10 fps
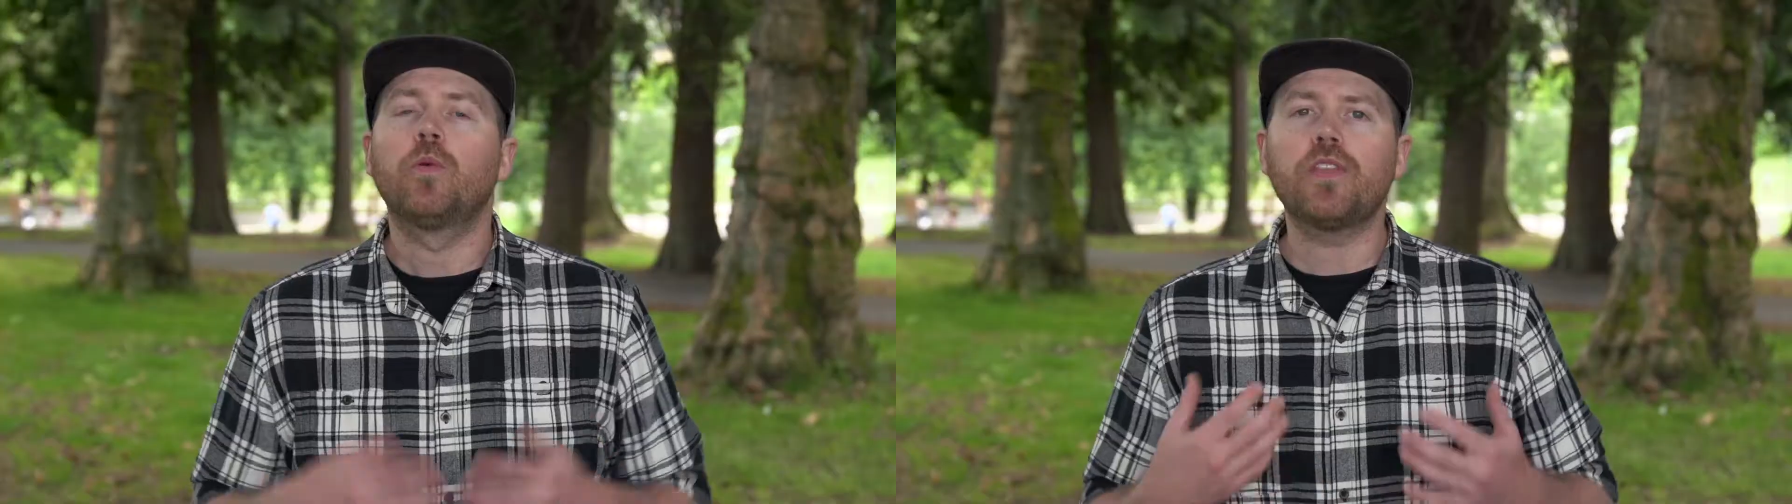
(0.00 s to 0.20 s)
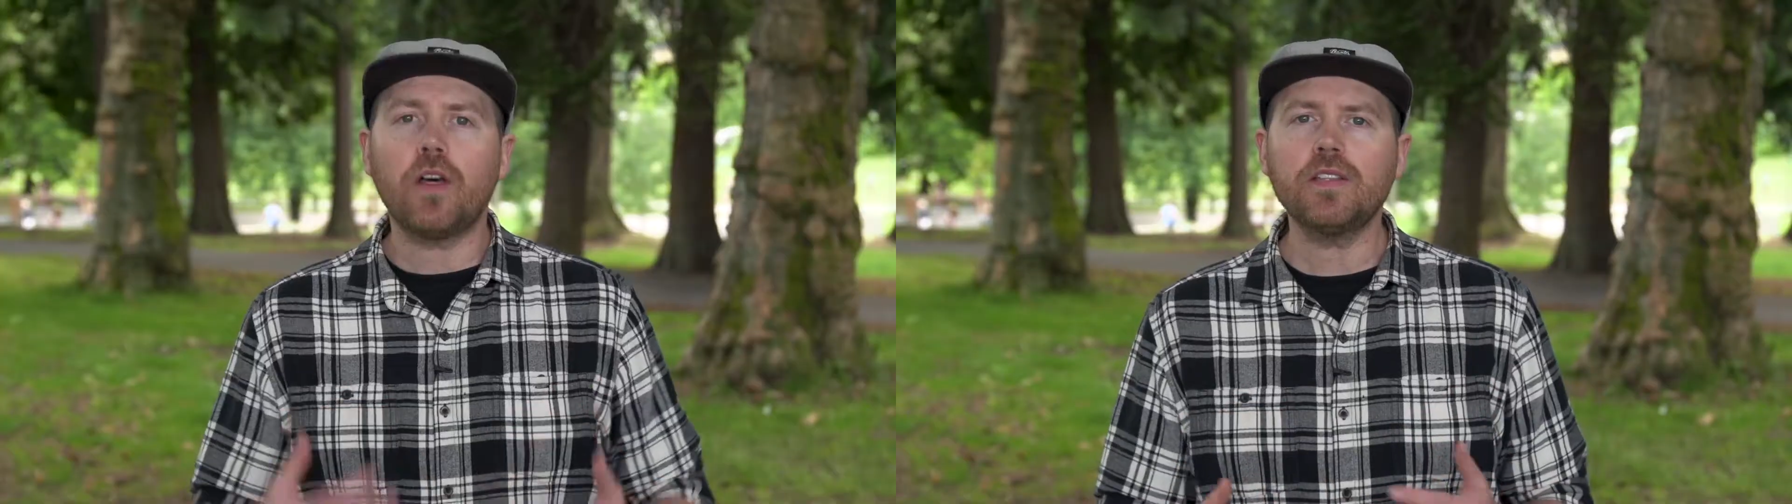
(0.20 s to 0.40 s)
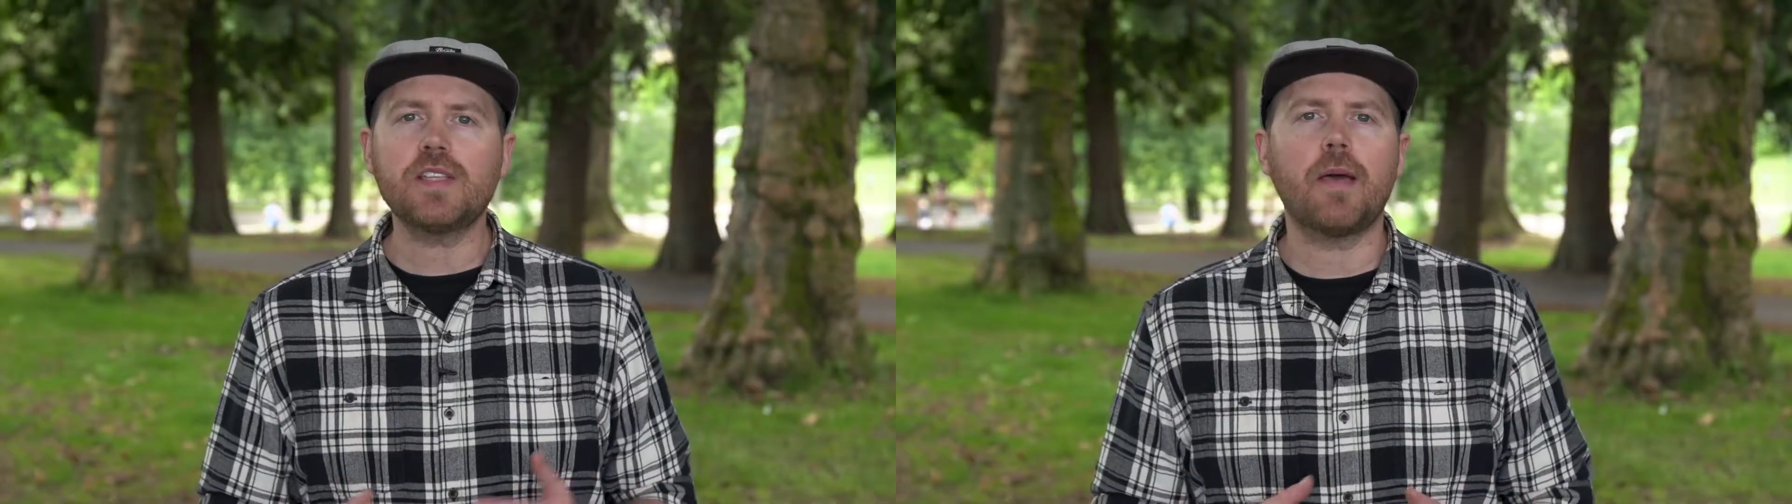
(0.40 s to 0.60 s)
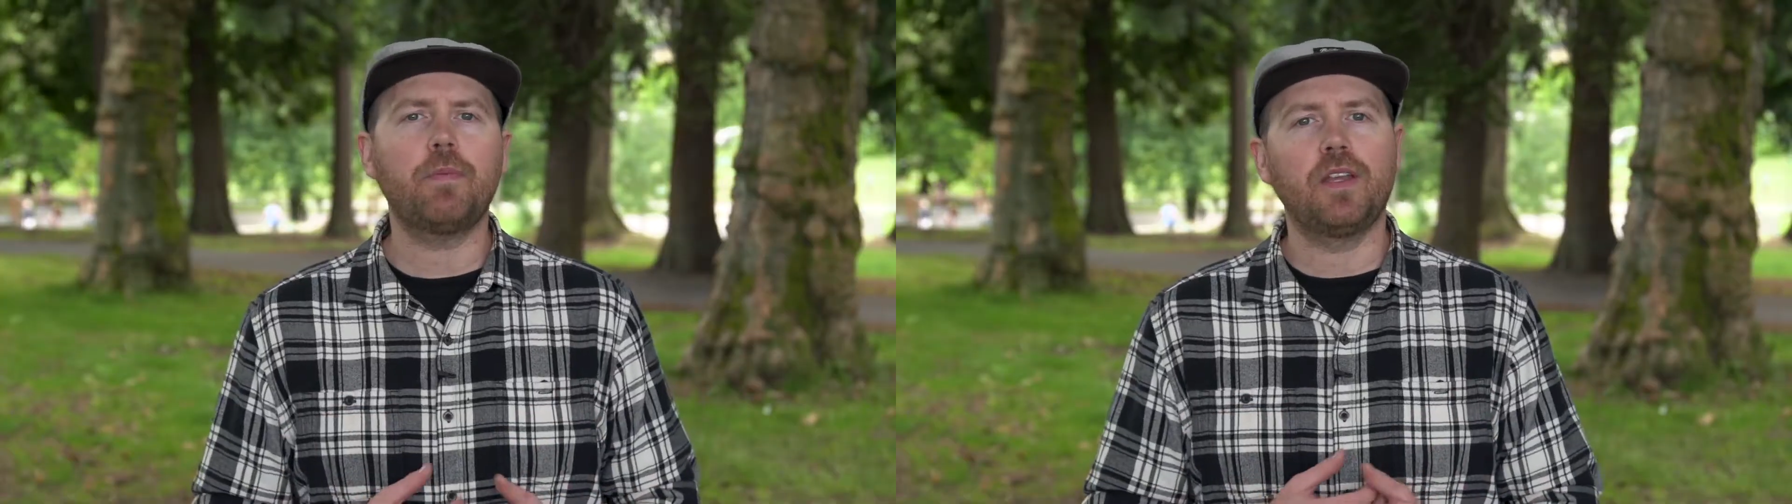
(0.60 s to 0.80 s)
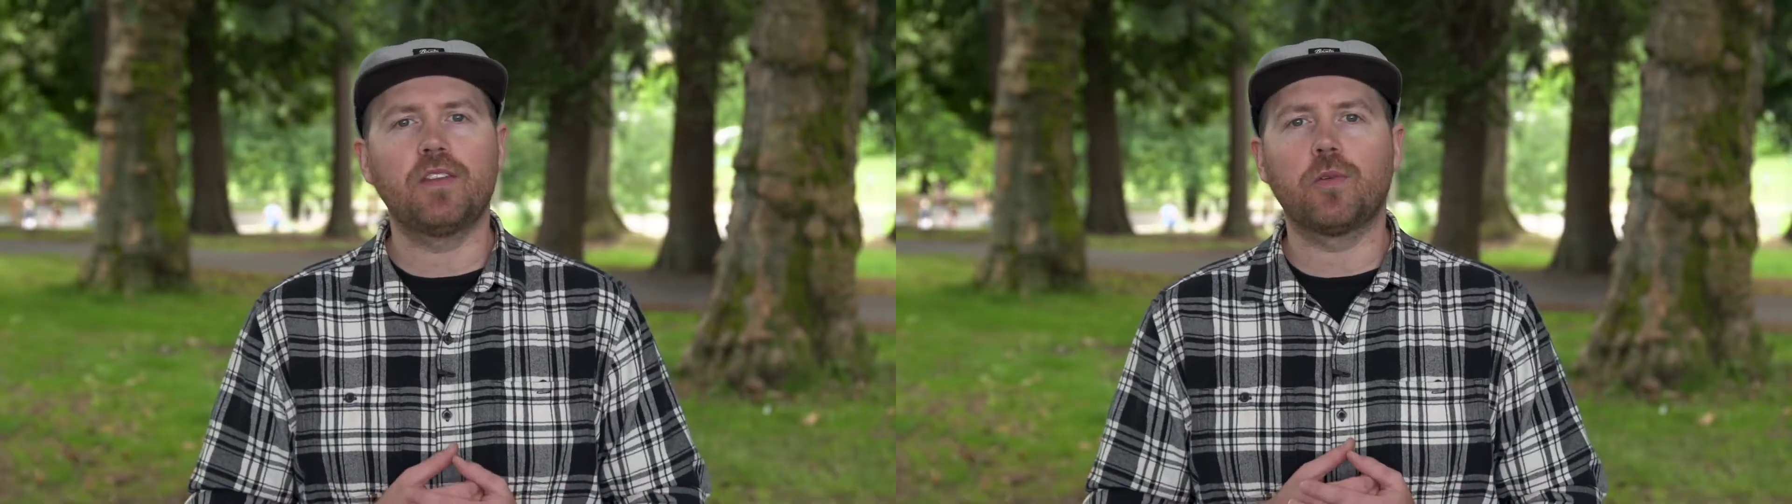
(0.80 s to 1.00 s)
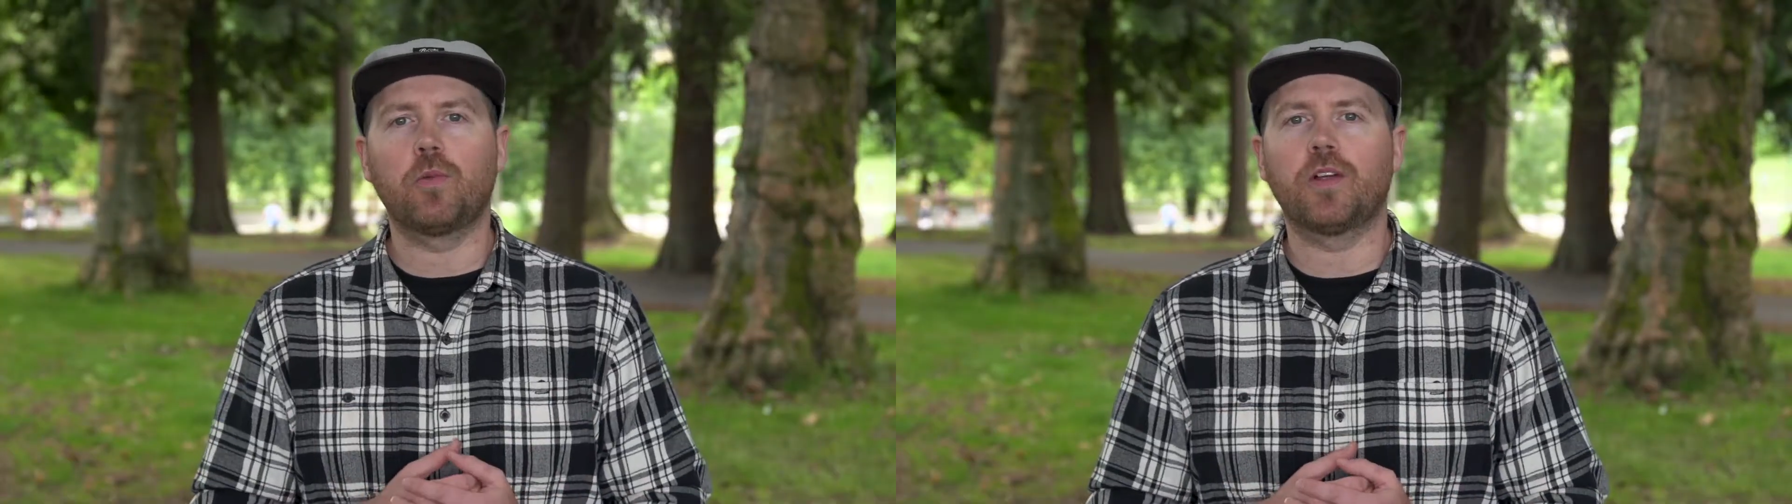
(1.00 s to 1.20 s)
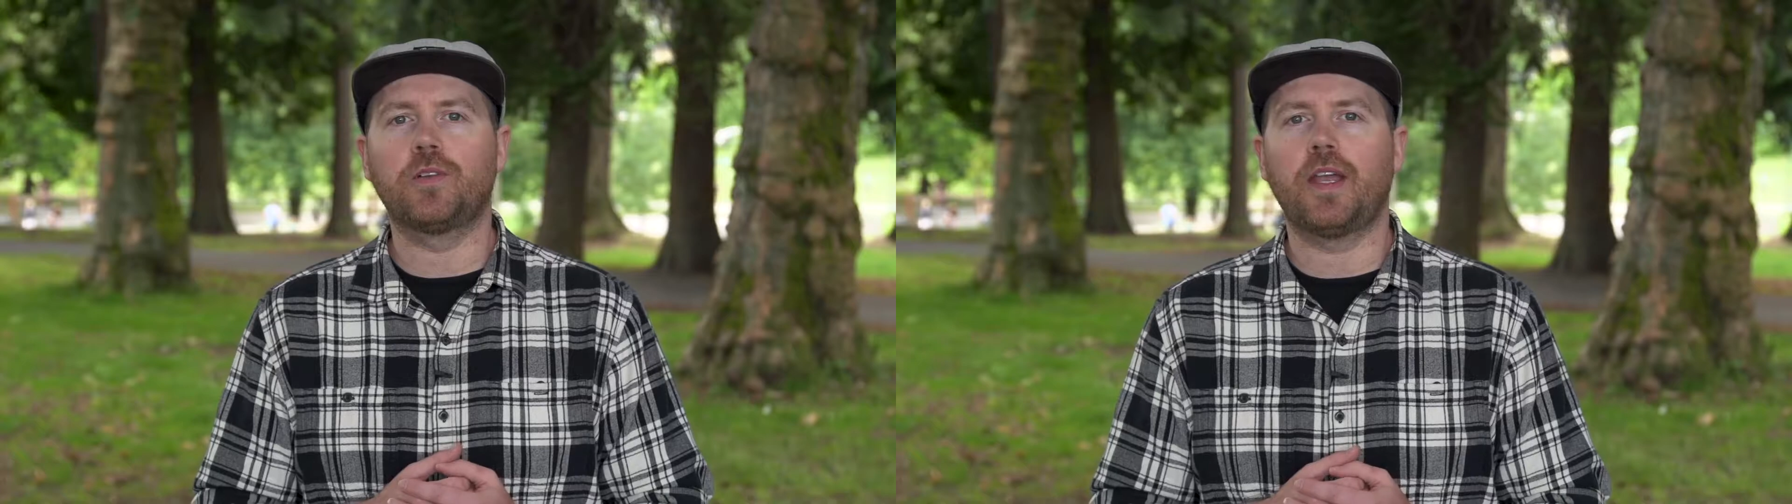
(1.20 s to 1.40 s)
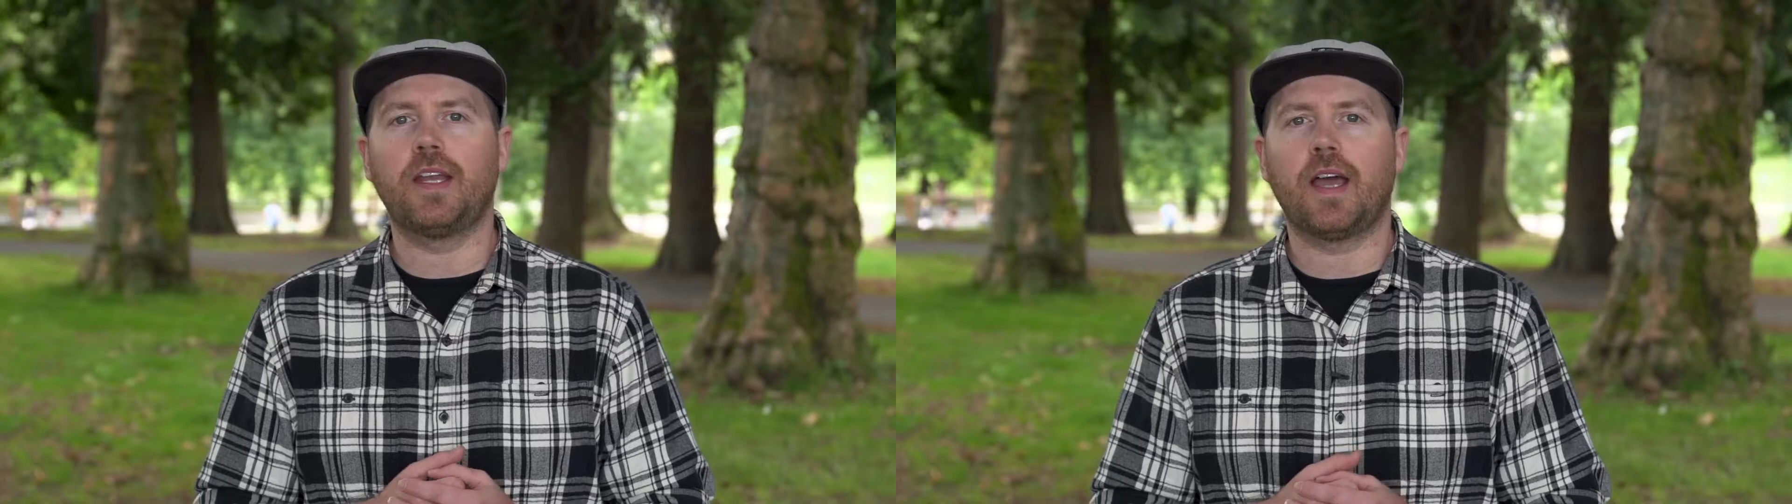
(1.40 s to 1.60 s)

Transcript: With all that's happening in the world right